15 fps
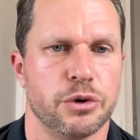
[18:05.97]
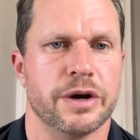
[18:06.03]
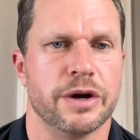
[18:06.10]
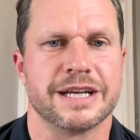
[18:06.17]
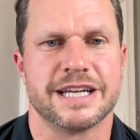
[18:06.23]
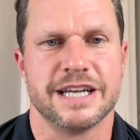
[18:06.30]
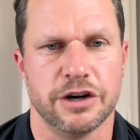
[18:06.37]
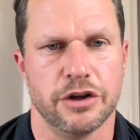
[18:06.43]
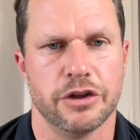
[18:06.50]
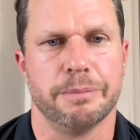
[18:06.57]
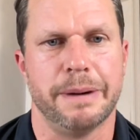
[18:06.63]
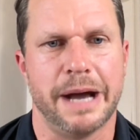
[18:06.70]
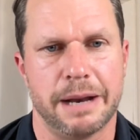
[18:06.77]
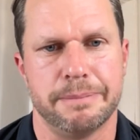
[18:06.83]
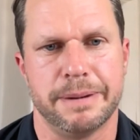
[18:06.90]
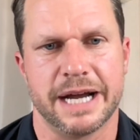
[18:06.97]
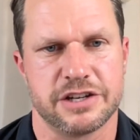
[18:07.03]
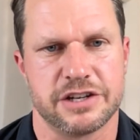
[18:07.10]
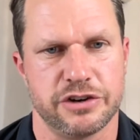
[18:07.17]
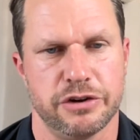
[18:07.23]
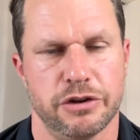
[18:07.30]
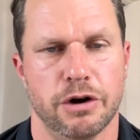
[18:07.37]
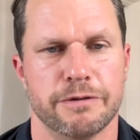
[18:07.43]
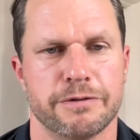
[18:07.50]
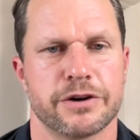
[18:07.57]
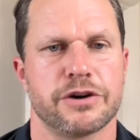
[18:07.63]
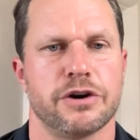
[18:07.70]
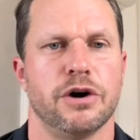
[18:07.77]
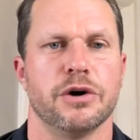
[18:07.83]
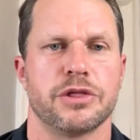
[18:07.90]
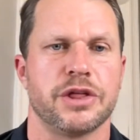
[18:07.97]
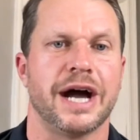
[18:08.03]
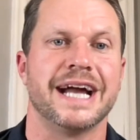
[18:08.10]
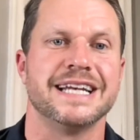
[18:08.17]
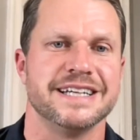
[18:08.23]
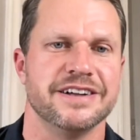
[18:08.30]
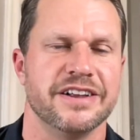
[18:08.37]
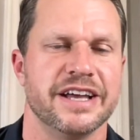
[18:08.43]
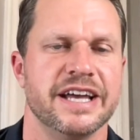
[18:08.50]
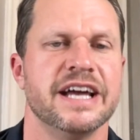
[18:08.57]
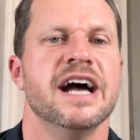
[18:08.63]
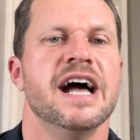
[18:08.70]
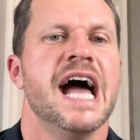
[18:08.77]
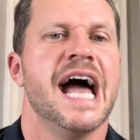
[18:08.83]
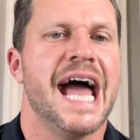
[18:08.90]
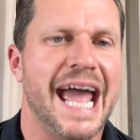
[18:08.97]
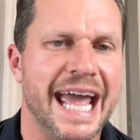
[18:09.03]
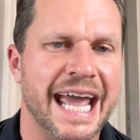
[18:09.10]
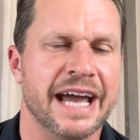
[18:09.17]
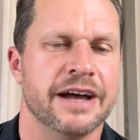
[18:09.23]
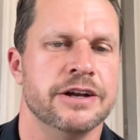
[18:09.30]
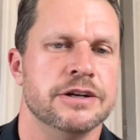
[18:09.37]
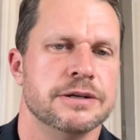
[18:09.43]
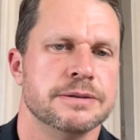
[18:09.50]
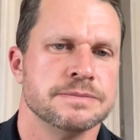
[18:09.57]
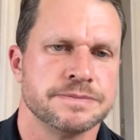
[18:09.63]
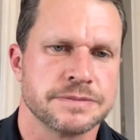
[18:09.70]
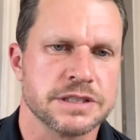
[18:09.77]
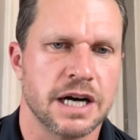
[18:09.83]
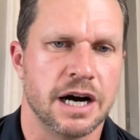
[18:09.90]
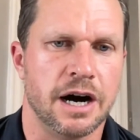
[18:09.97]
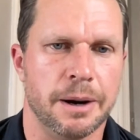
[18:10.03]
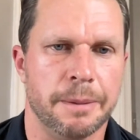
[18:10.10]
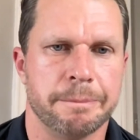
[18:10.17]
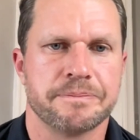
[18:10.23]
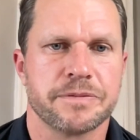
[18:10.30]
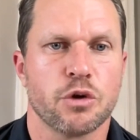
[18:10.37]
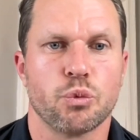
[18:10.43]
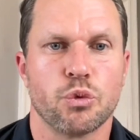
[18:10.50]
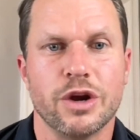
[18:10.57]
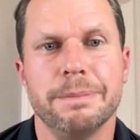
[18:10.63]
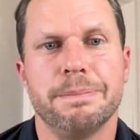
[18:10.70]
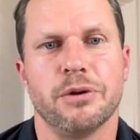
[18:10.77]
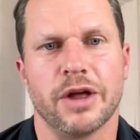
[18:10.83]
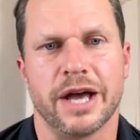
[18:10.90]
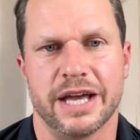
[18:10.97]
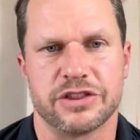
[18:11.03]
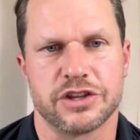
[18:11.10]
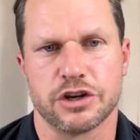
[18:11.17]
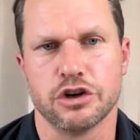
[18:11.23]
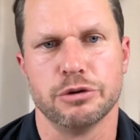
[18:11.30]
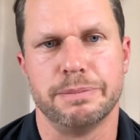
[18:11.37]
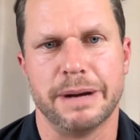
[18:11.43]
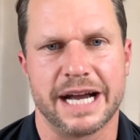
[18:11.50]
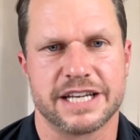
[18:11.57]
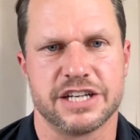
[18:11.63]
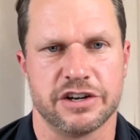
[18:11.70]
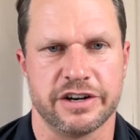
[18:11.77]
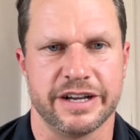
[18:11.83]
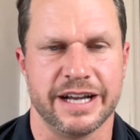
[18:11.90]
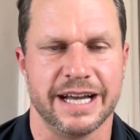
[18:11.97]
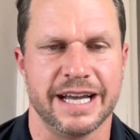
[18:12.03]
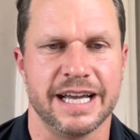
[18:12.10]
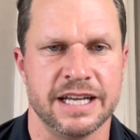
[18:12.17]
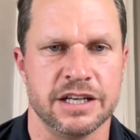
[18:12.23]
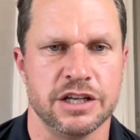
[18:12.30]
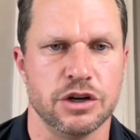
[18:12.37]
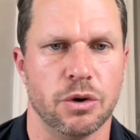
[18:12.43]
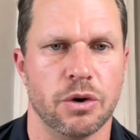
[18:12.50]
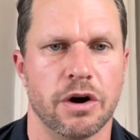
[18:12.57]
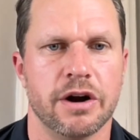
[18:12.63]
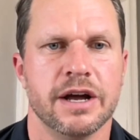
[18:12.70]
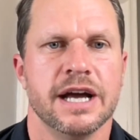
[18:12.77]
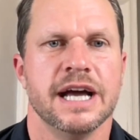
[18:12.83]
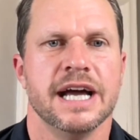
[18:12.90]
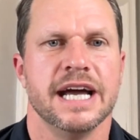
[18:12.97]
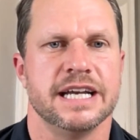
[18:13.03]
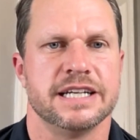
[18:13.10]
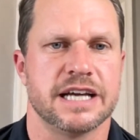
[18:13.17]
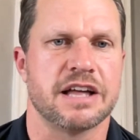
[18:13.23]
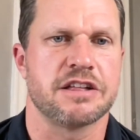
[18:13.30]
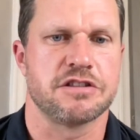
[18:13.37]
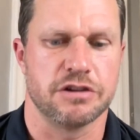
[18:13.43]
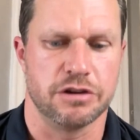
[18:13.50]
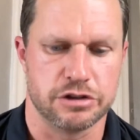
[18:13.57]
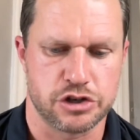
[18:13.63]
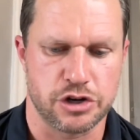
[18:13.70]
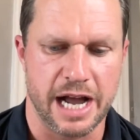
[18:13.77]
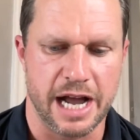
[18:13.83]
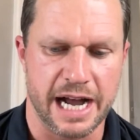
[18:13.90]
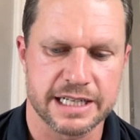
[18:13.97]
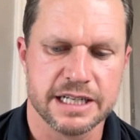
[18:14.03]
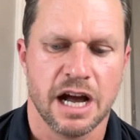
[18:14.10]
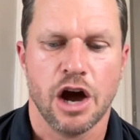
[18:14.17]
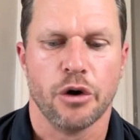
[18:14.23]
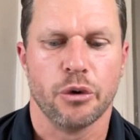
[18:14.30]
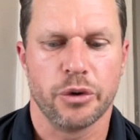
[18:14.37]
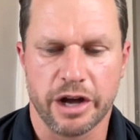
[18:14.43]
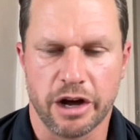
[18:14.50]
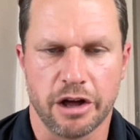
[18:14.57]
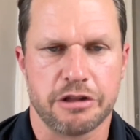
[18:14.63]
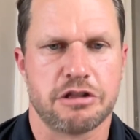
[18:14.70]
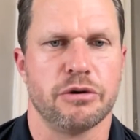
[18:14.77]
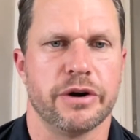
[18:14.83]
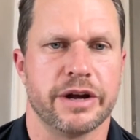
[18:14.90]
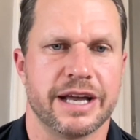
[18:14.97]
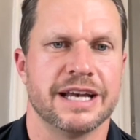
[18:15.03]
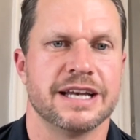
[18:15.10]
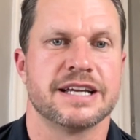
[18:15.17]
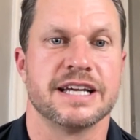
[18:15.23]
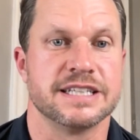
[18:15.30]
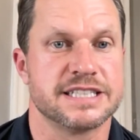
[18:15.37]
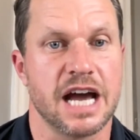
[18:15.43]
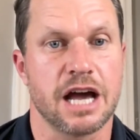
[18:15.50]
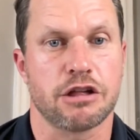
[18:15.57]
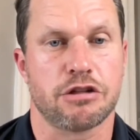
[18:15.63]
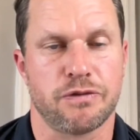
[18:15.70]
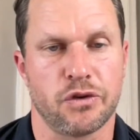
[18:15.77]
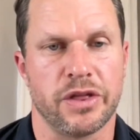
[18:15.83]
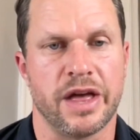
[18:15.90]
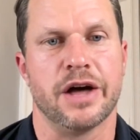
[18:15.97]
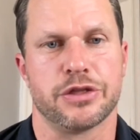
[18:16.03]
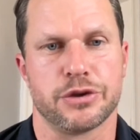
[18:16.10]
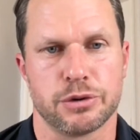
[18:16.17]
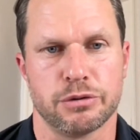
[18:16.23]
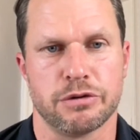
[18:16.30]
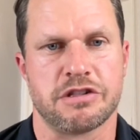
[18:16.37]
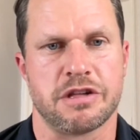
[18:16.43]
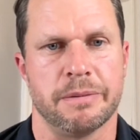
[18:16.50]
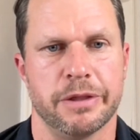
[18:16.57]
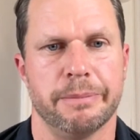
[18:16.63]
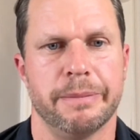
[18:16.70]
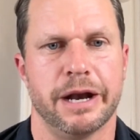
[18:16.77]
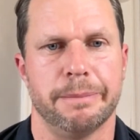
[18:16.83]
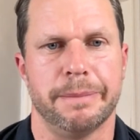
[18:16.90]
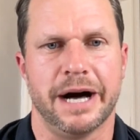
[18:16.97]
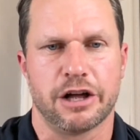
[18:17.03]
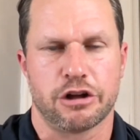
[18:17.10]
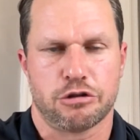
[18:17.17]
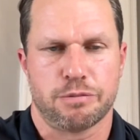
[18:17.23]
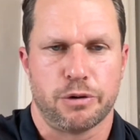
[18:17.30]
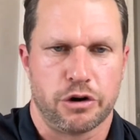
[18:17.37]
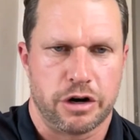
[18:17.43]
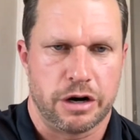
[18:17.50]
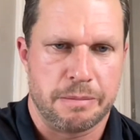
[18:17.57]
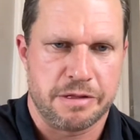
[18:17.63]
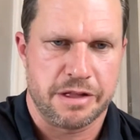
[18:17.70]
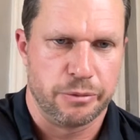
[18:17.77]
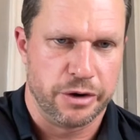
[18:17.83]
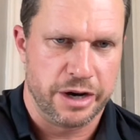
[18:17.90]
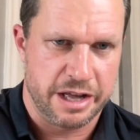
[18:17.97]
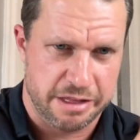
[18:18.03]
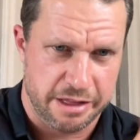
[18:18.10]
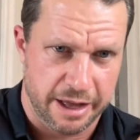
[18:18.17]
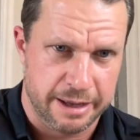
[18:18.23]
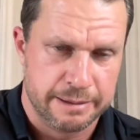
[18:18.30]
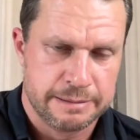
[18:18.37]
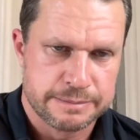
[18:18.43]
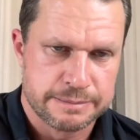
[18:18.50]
and kill the bad bacterial overgrowth, ideally, and replant the good bacteria in your intestinal tract. We also, again, can test for that through some of the Metabolics programs. And when I say